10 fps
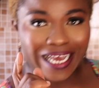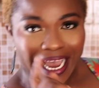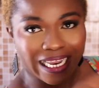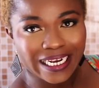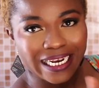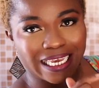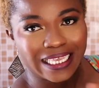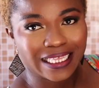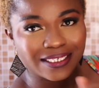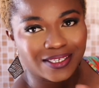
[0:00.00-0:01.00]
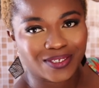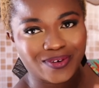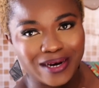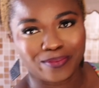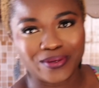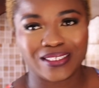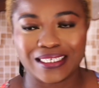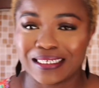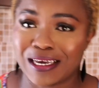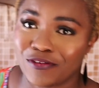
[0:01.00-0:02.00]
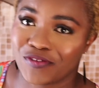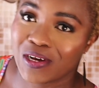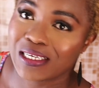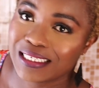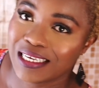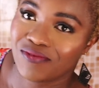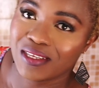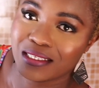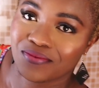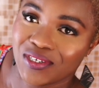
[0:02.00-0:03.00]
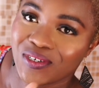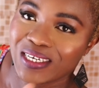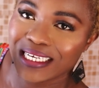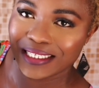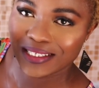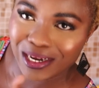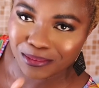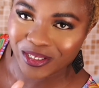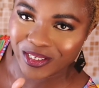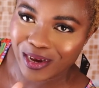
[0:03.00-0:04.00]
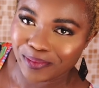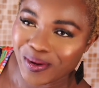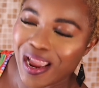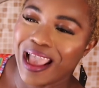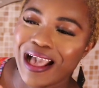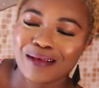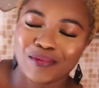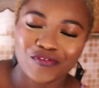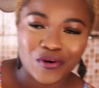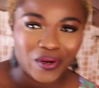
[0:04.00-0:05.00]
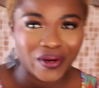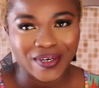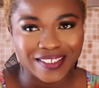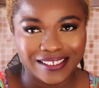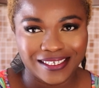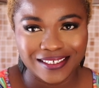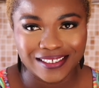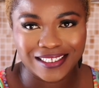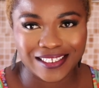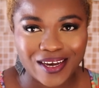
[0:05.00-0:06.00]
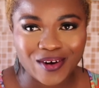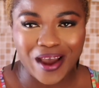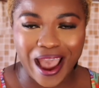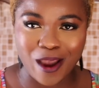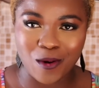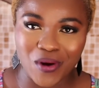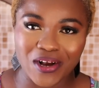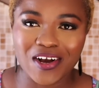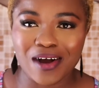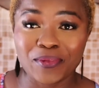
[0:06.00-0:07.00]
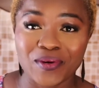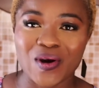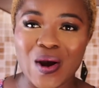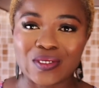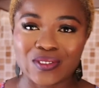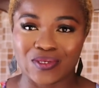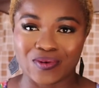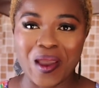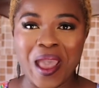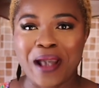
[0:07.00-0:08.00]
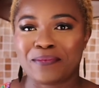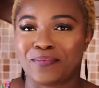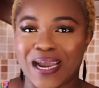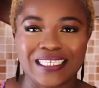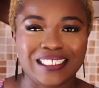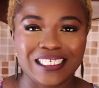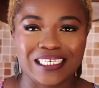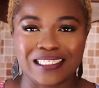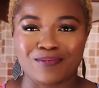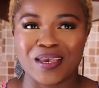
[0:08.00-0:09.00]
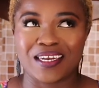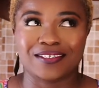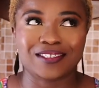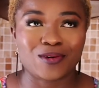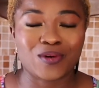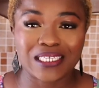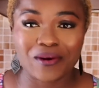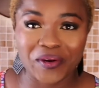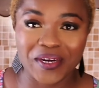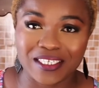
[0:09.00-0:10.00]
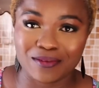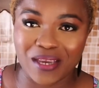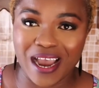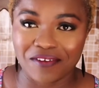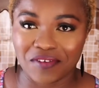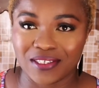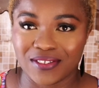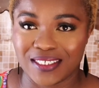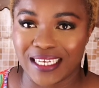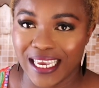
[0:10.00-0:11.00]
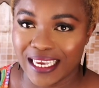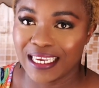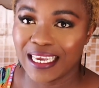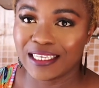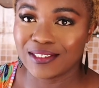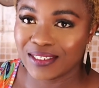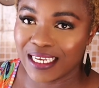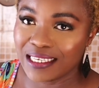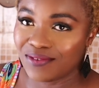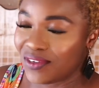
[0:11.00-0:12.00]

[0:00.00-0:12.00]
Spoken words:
kindly hit the subscribe button and of course give this video a thumbs up before we continue. So I welcome you all to Chini's menu. So what are we going to be having today? In today's